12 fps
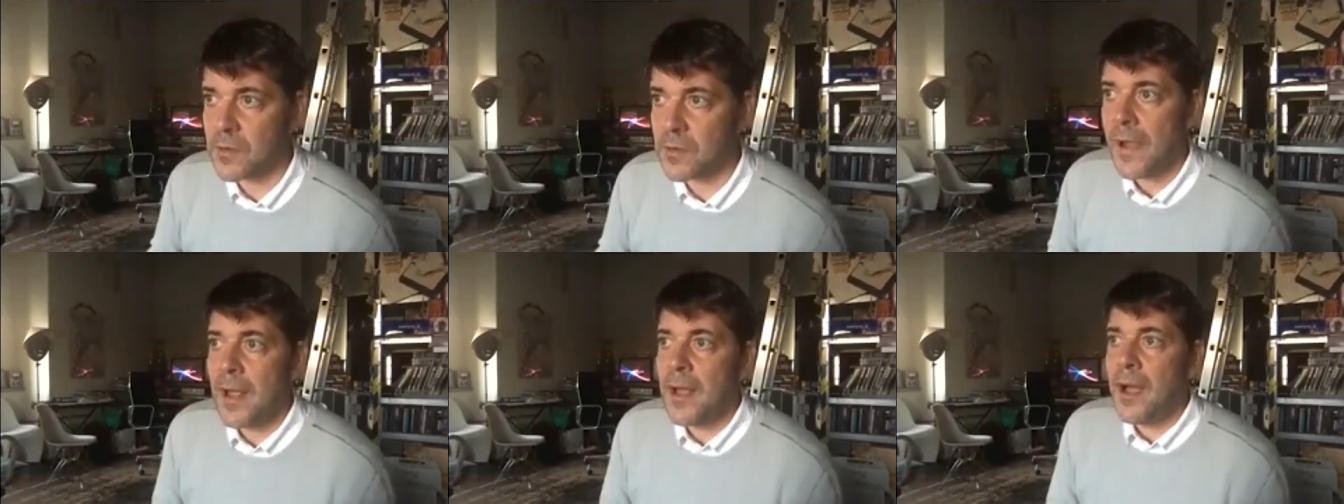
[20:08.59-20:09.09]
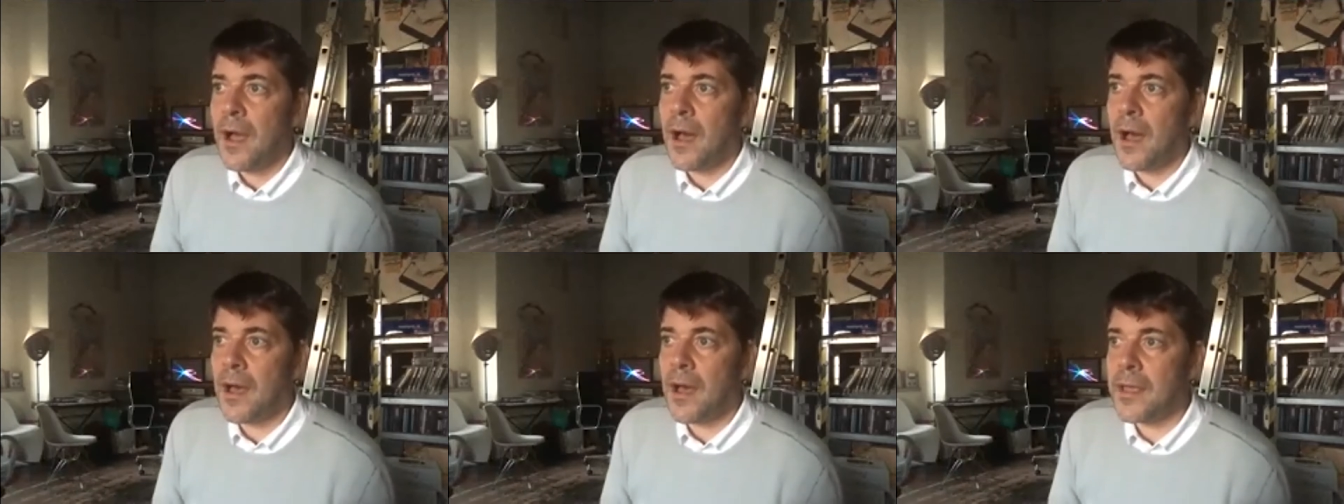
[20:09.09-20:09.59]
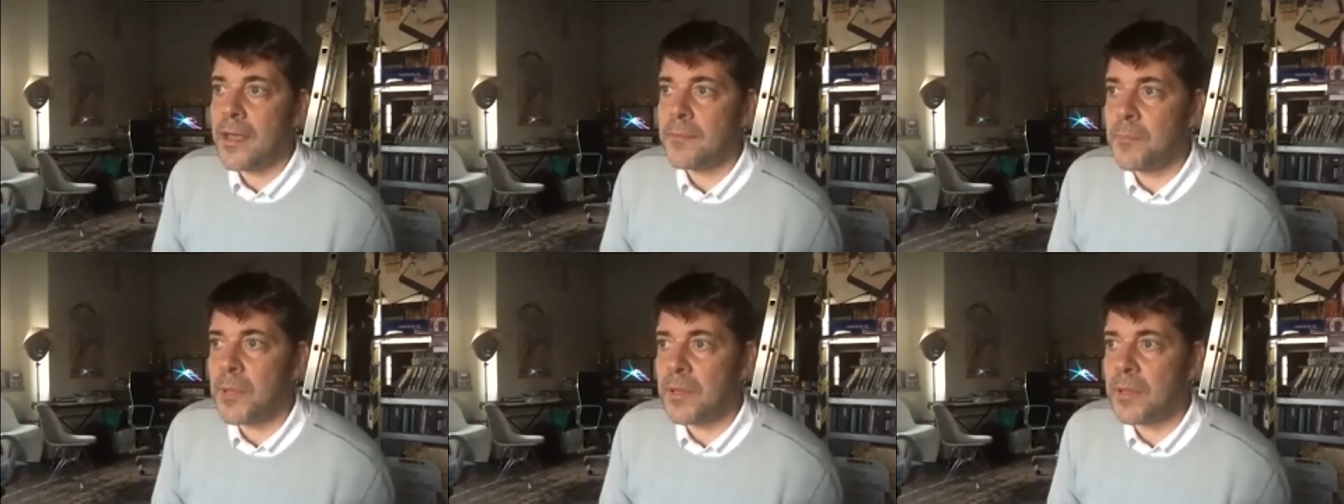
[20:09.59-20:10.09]
So,
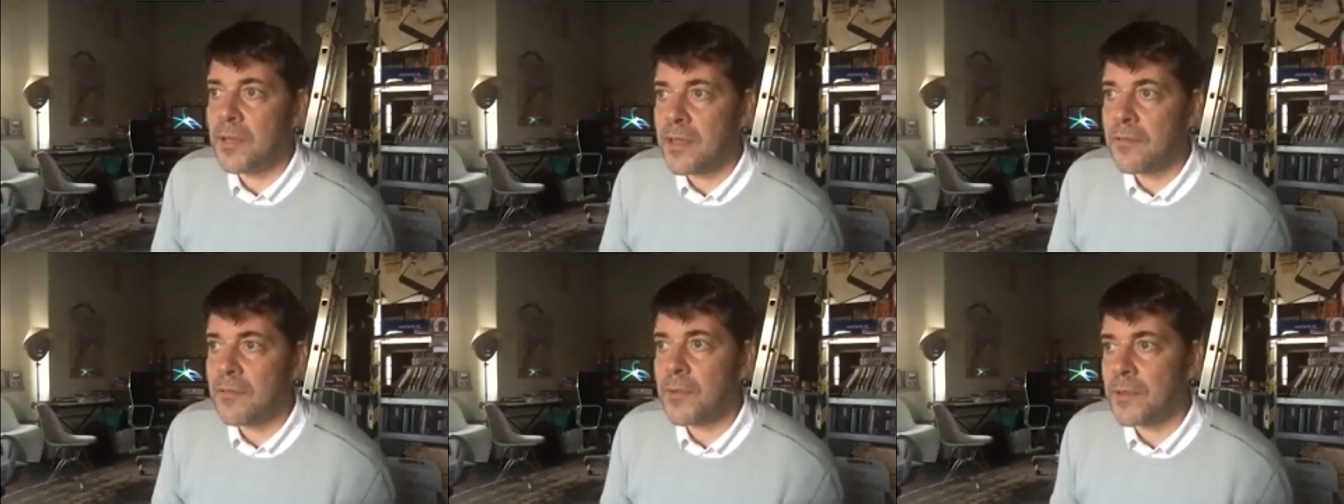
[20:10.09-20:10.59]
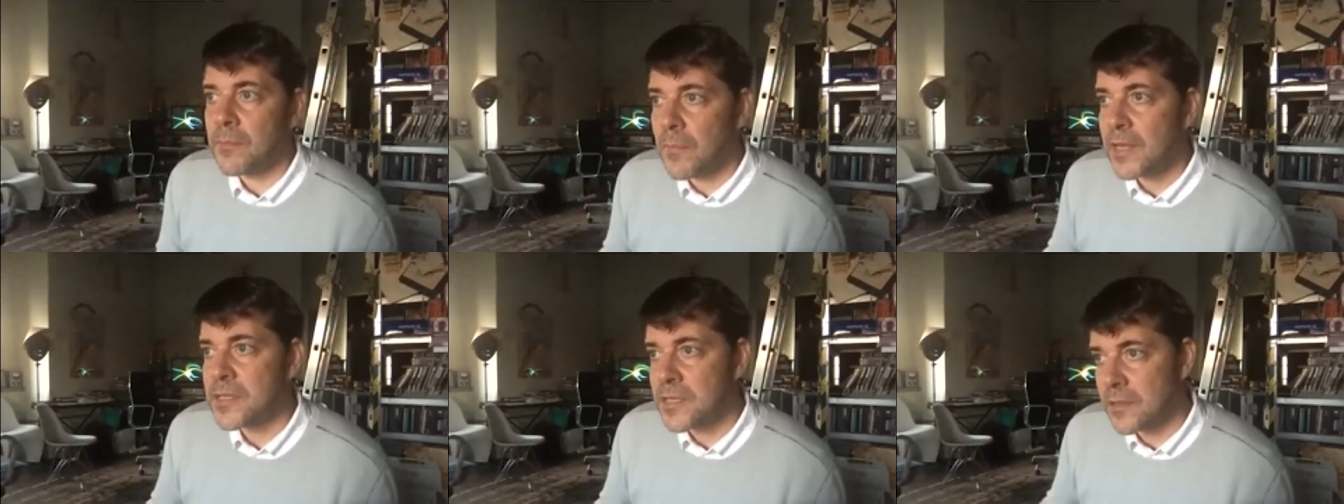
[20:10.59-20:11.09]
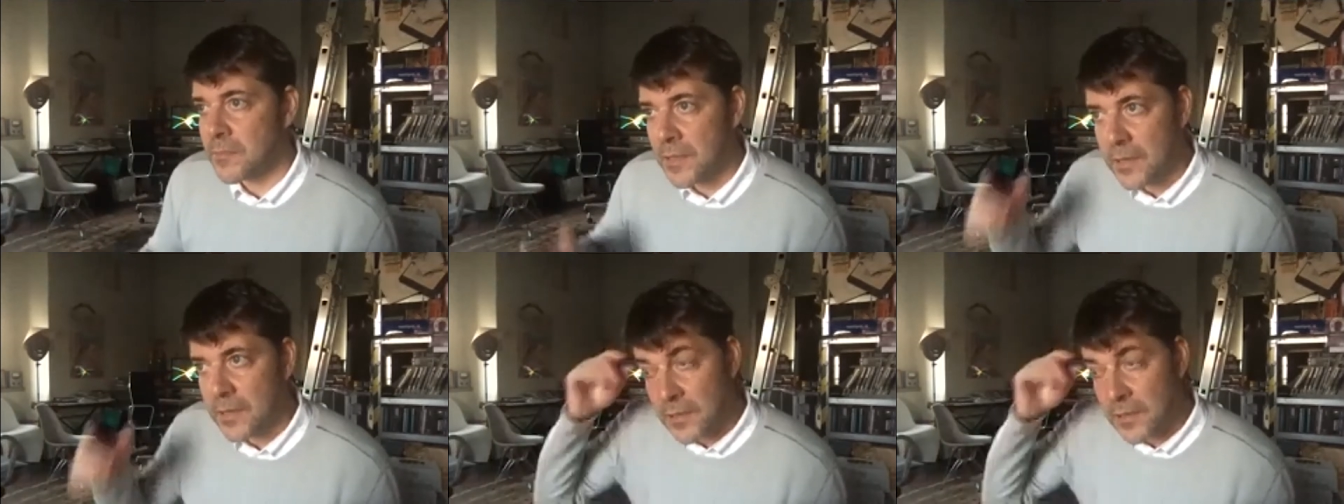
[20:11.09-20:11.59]
I believe with my
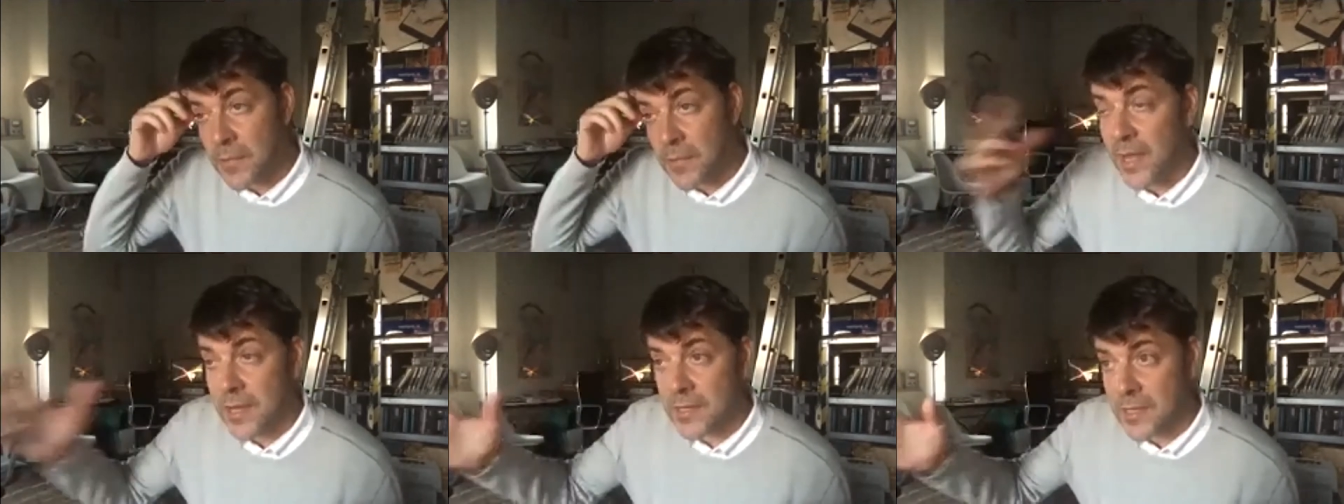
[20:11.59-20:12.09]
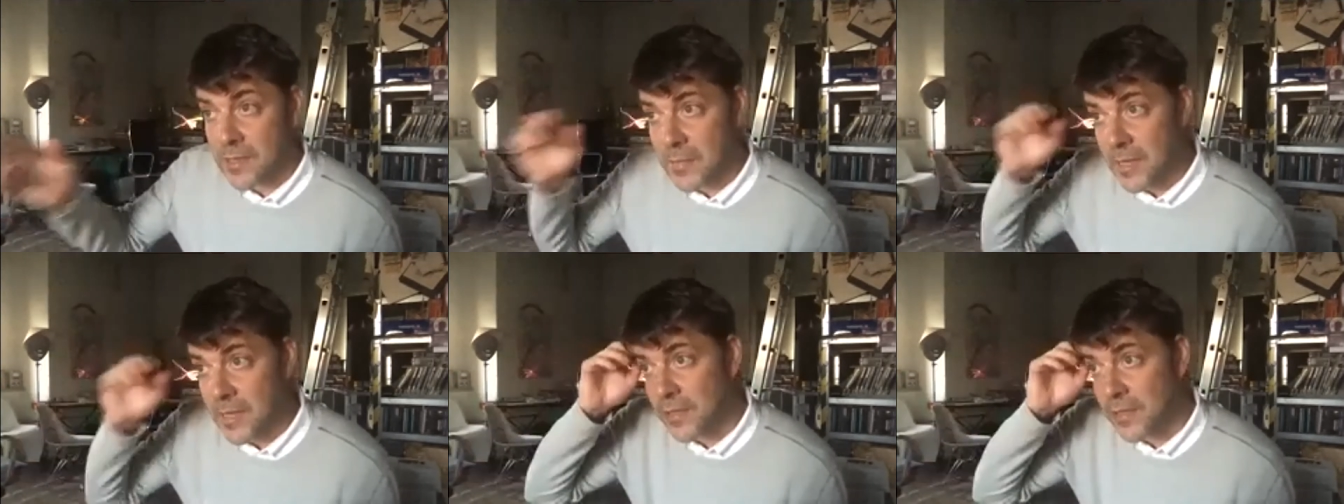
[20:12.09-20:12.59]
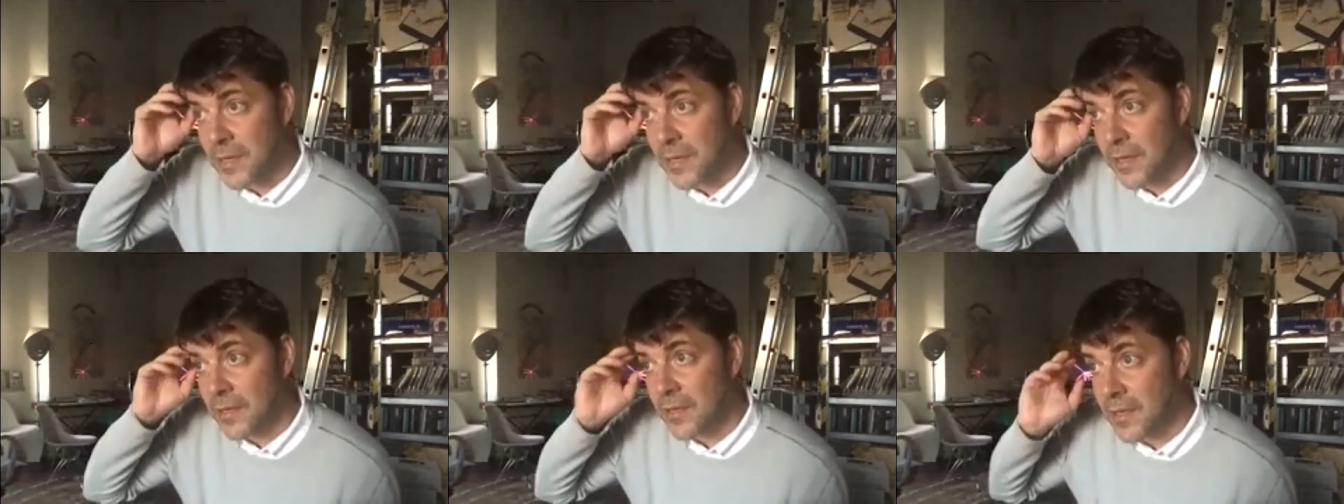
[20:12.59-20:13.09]
team and, and my AD
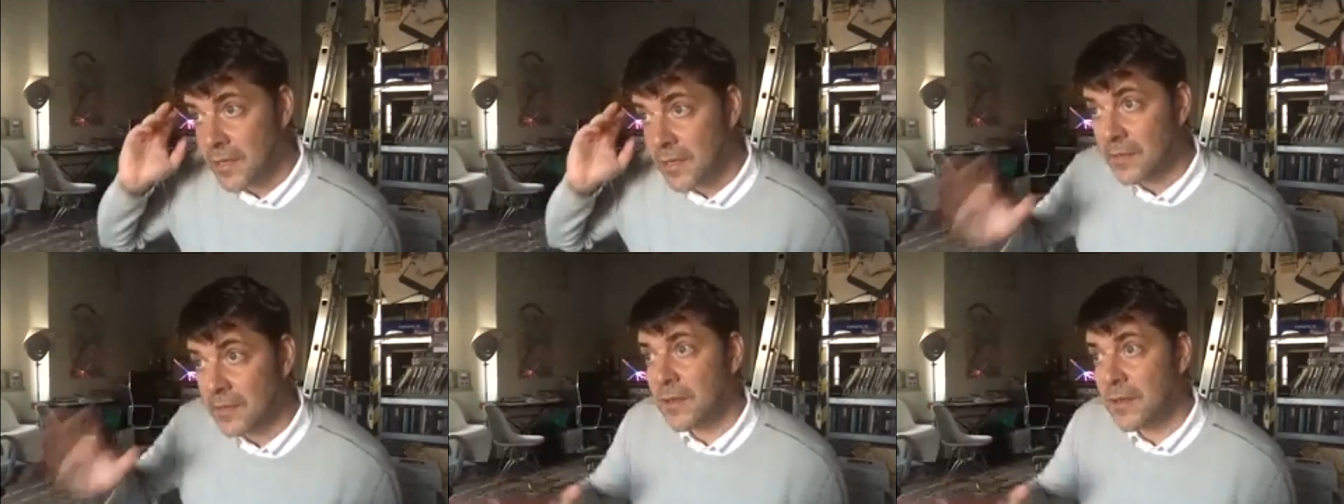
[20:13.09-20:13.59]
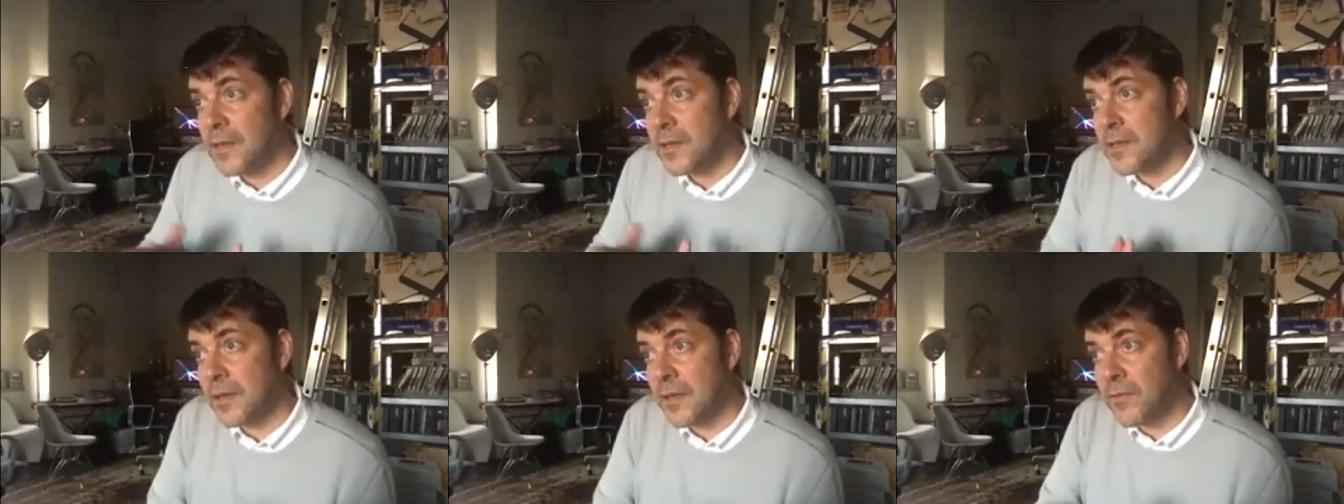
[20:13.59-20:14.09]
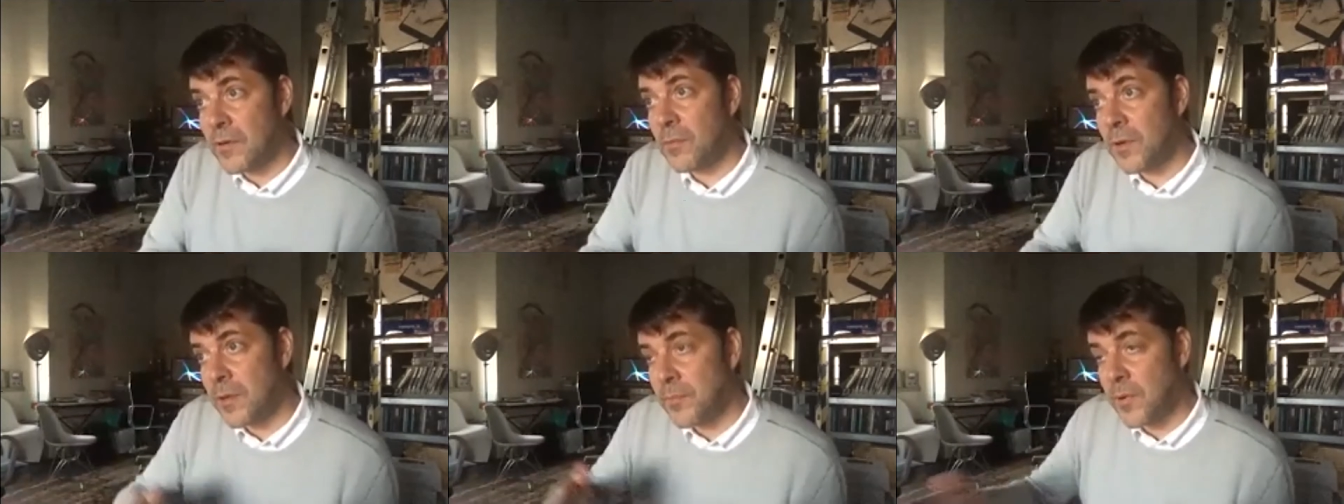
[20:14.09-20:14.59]
mainly, I can
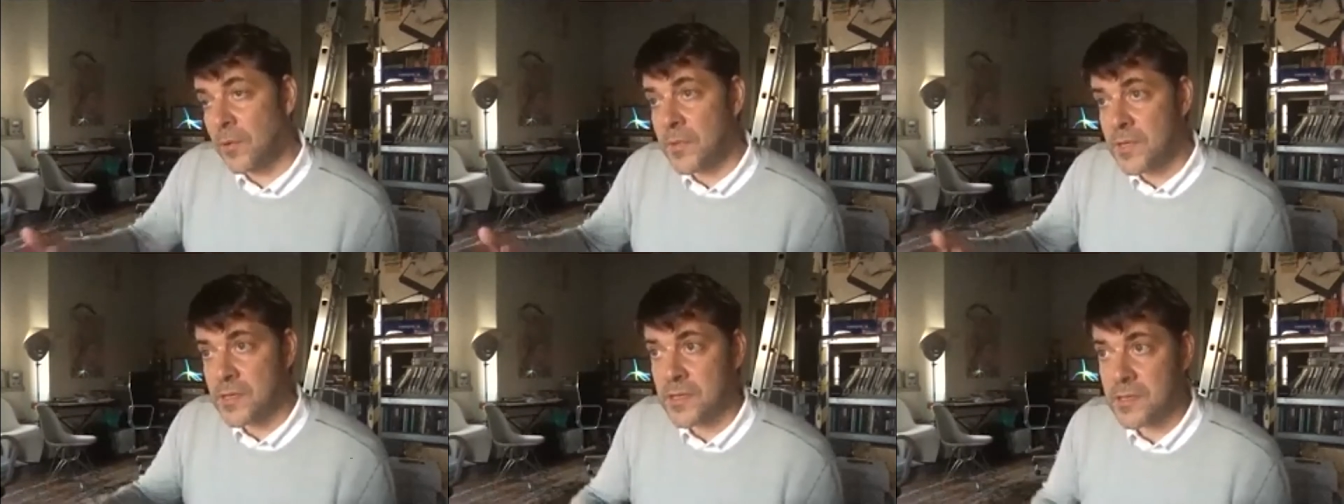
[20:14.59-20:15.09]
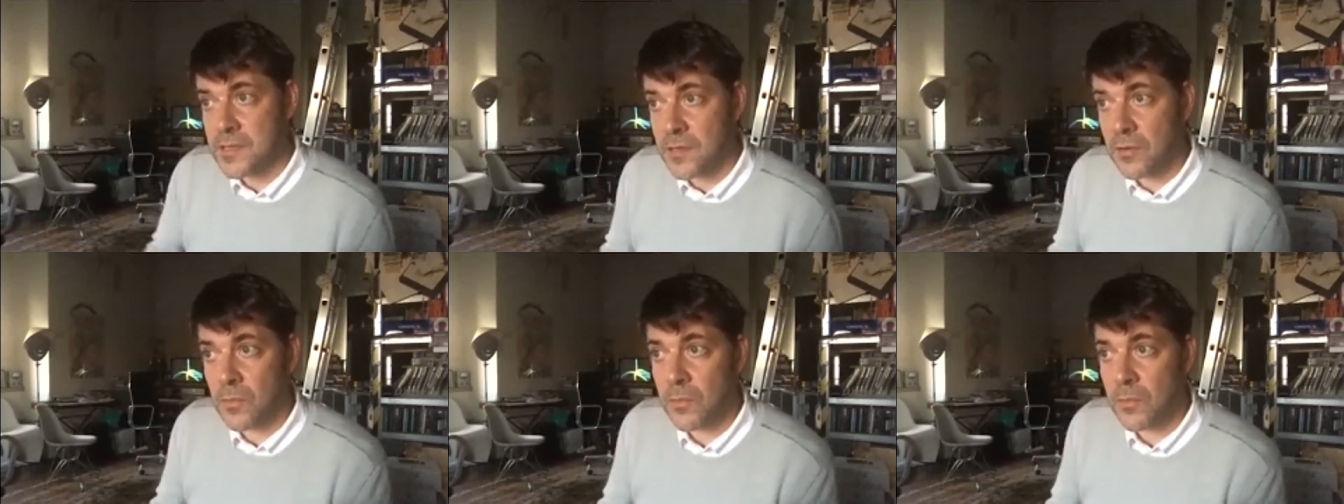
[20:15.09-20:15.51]
deliver what I promised.